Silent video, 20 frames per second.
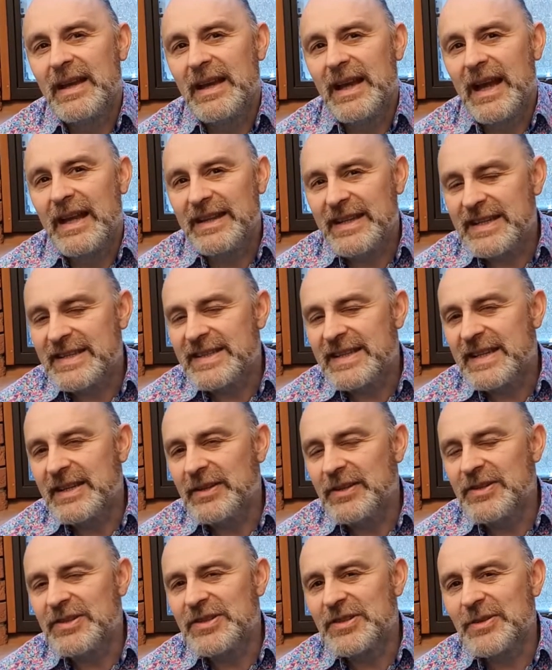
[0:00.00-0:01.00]
And this can
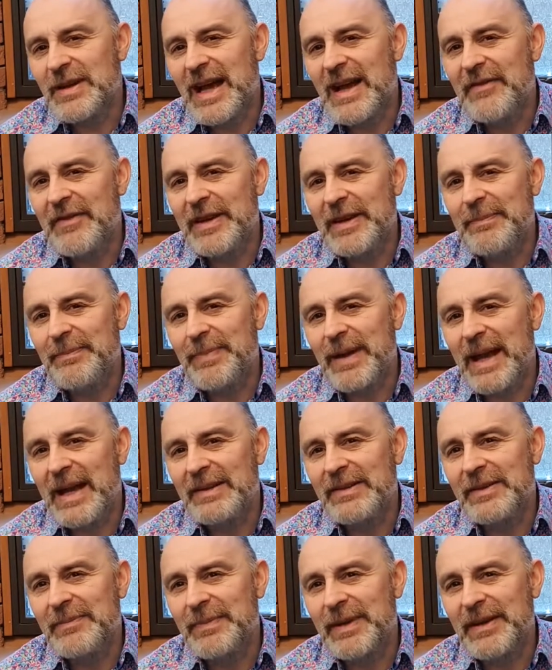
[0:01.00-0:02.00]
also have an
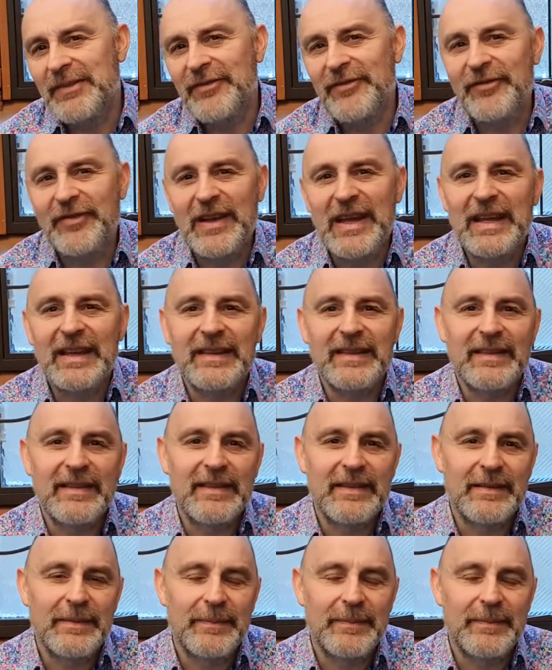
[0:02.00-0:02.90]
impact on my faith.